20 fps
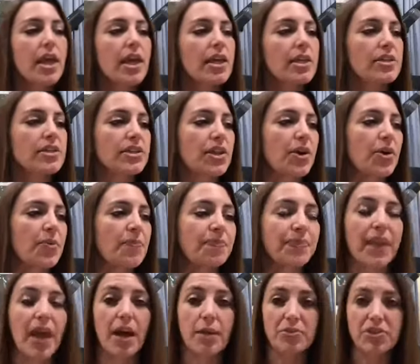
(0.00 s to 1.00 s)
So,
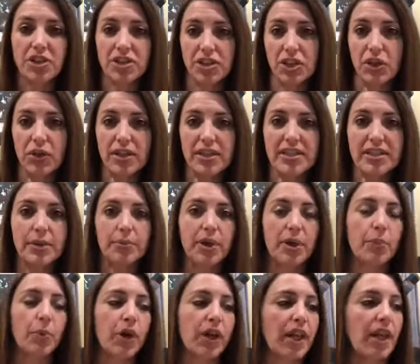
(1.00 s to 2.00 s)
just so you could see what I'm
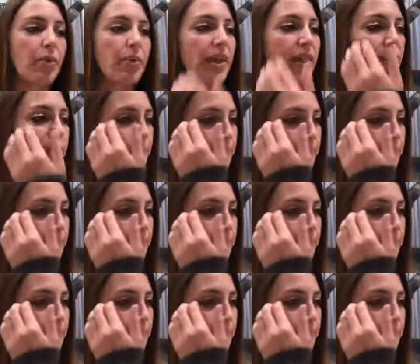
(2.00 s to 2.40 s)
working with.